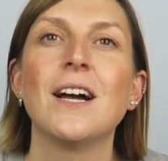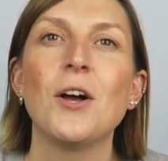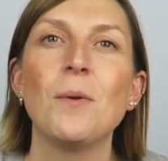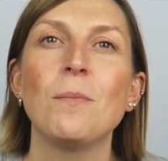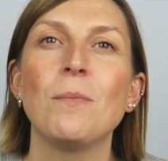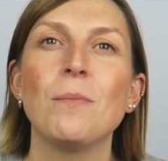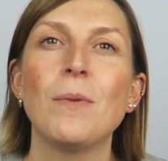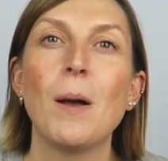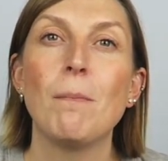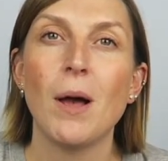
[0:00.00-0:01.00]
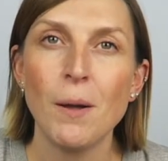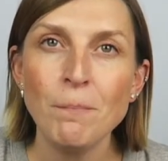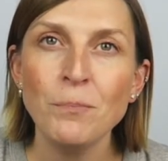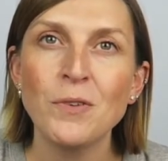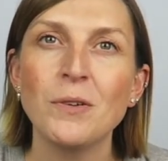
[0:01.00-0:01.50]
I'm a
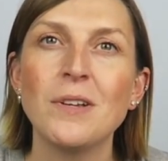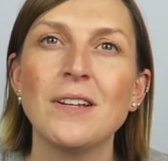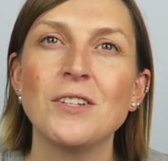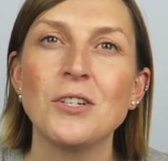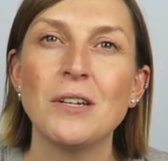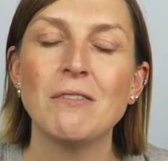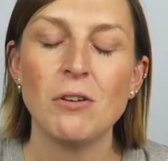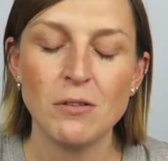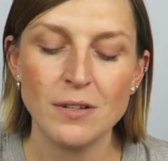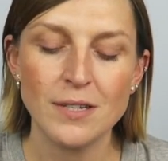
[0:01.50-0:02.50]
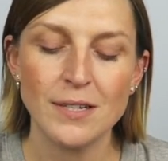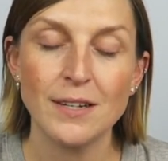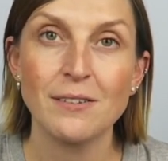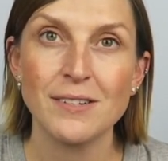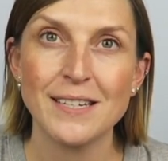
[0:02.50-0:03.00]
mum to a 2-year-old
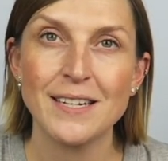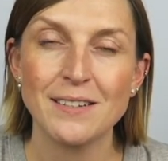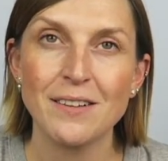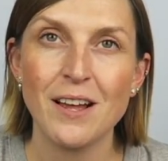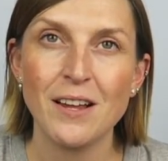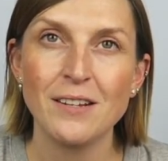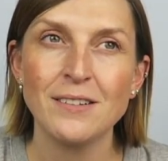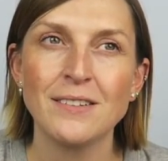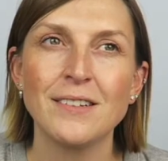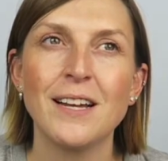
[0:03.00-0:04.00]
little girl.